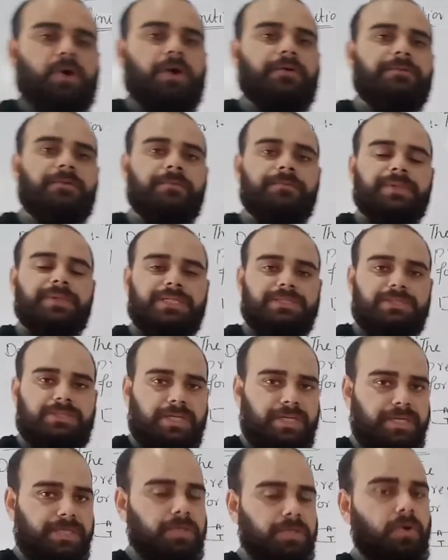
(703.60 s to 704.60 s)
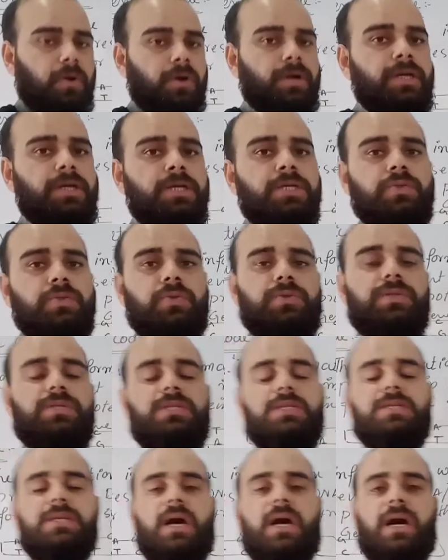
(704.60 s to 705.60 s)
of genetic code. So this
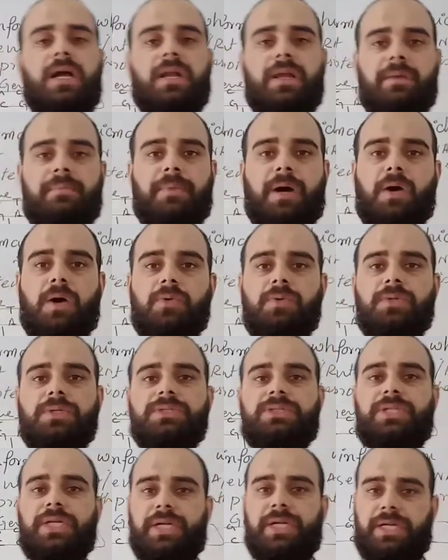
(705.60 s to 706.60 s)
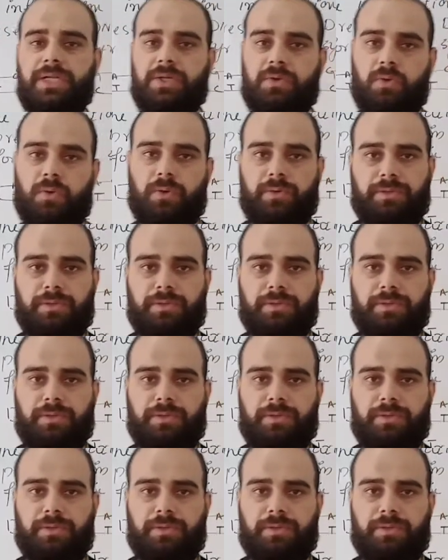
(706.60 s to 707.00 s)
is all about genetic code.